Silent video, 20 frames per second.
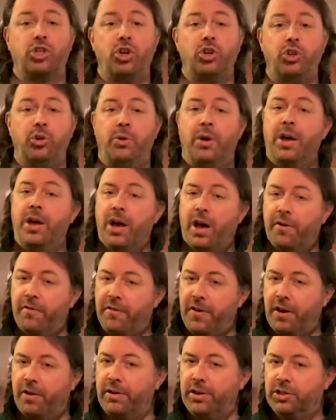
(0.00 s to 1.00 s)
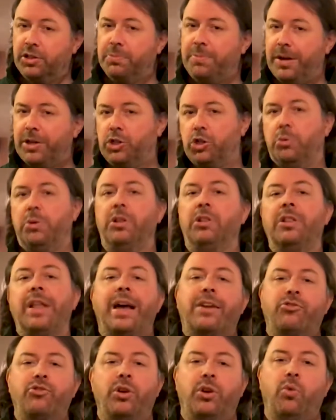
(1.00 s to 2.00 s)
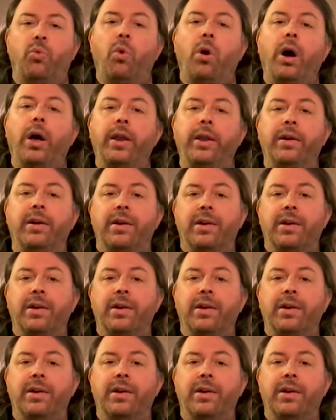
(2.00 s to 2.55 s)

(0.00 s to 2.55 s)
you a very special electric one.